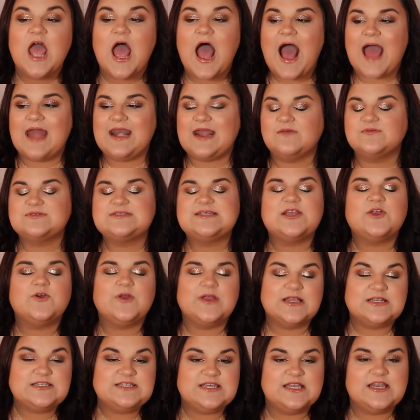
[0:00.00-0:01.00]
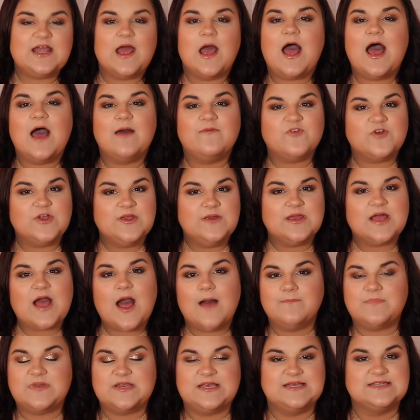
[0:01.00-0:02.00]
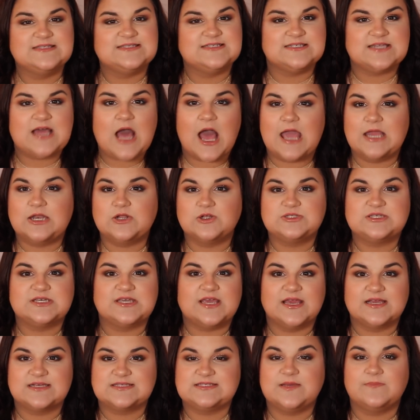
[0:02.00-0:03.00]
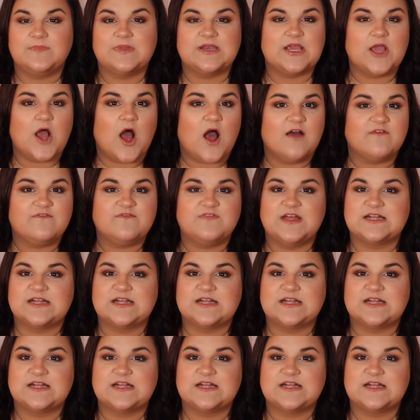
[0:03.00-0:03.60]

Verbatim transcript: And I was like, granted, every company is entitled to kick pick somebody off.